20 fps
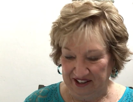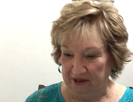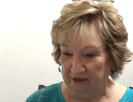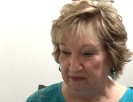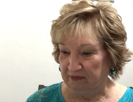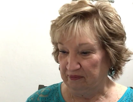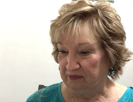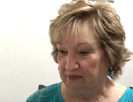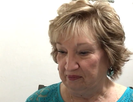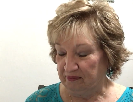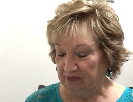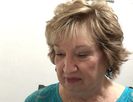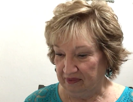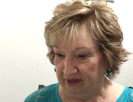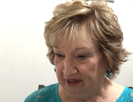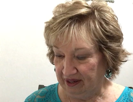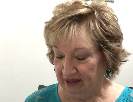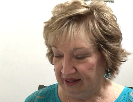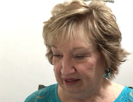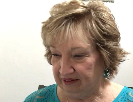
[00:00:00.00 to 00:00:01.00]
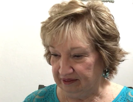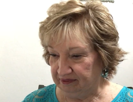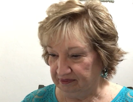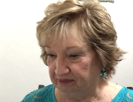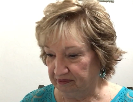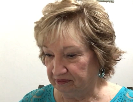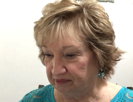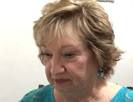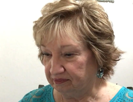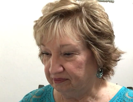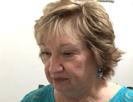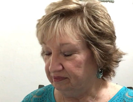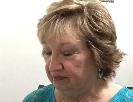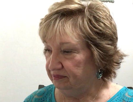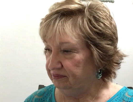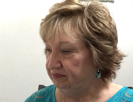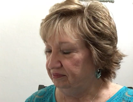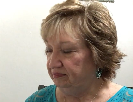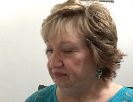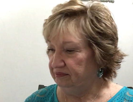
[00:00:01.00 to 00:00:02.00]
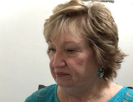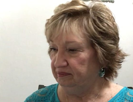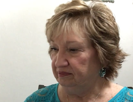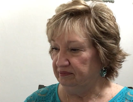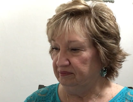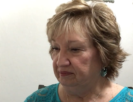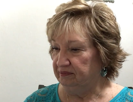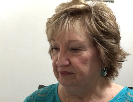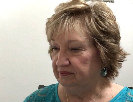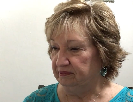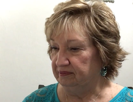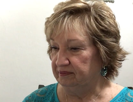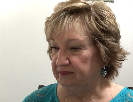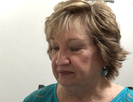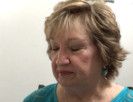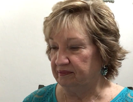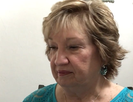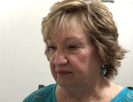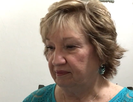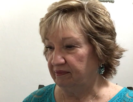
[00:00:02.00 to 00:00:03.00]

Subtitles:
Nobody speaks.